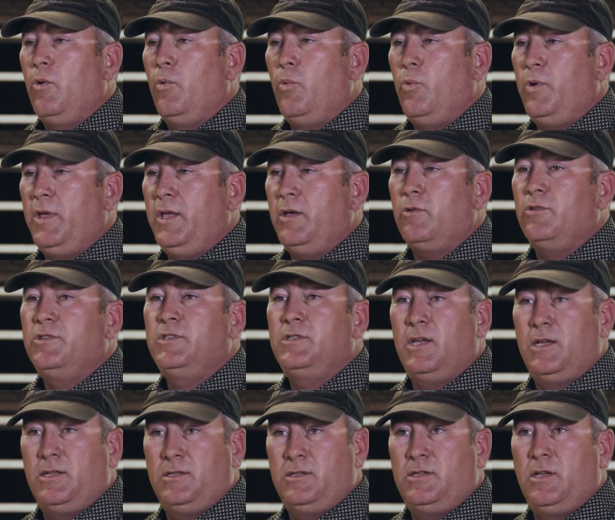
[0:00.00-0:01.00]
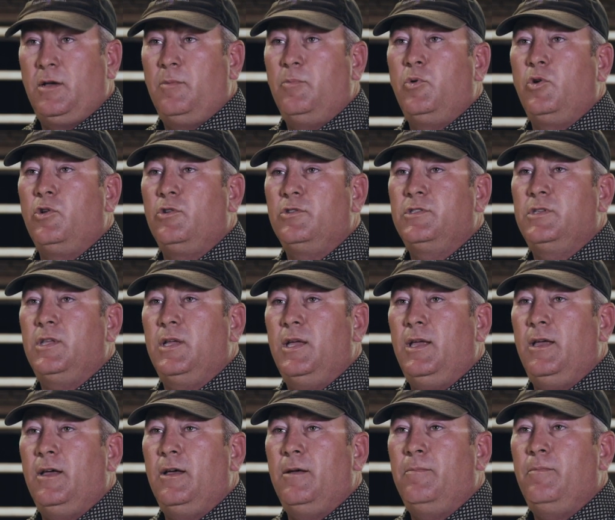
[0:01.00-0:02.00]
We'll send some bulls to
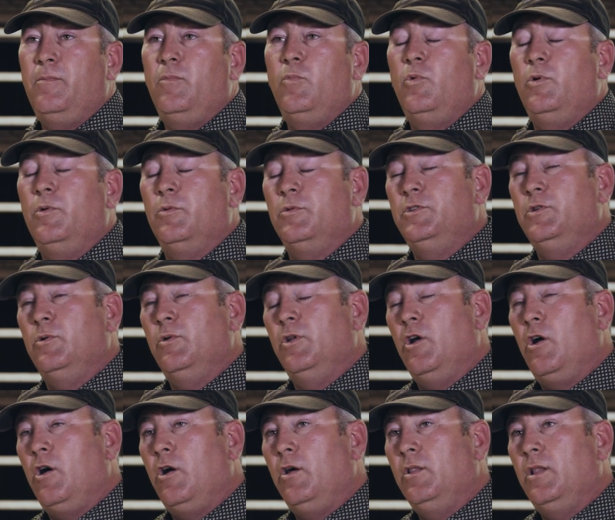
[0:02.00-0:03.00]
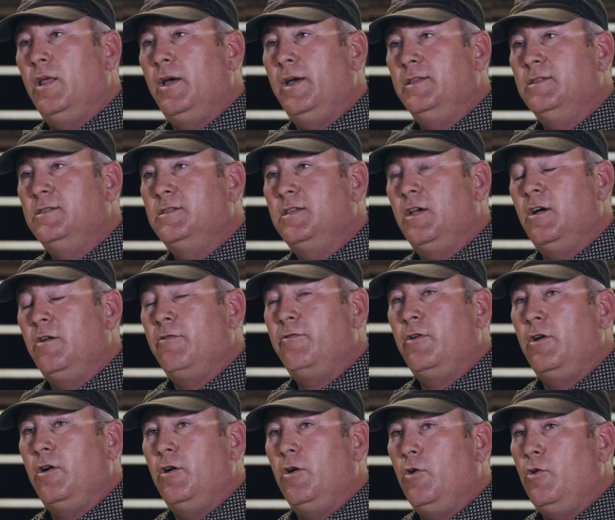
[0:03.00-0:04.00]
him. We will do an online sale
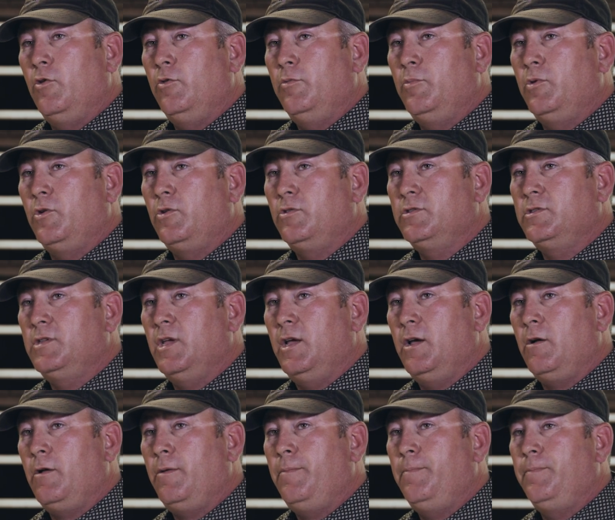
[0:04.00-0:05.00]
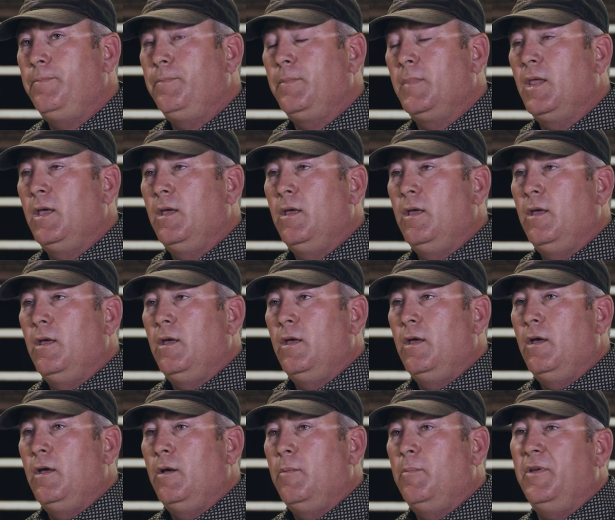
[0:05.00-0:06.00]
for our own bull sale.
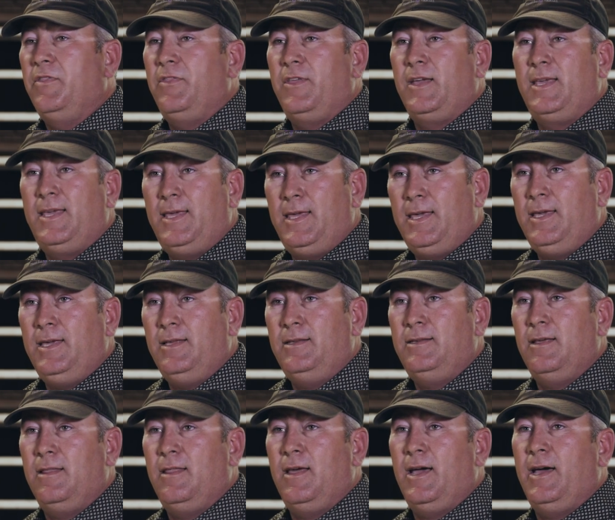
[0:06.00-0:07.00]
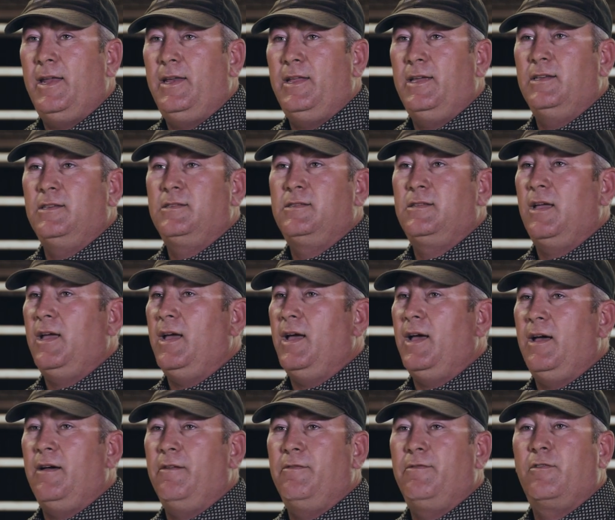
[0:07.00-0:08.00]
But the key to that is to
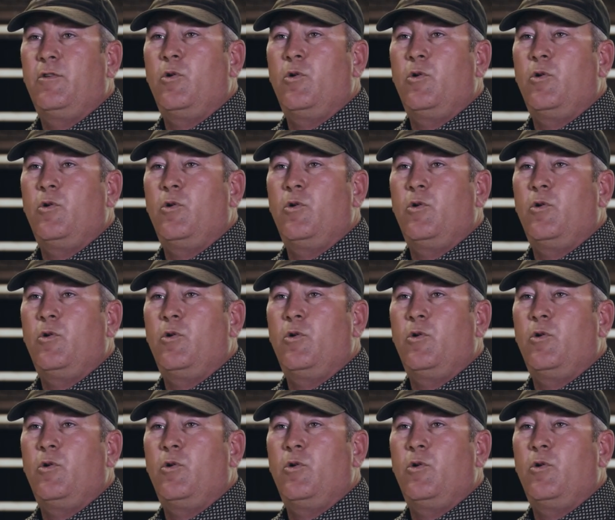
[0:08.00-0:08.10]
have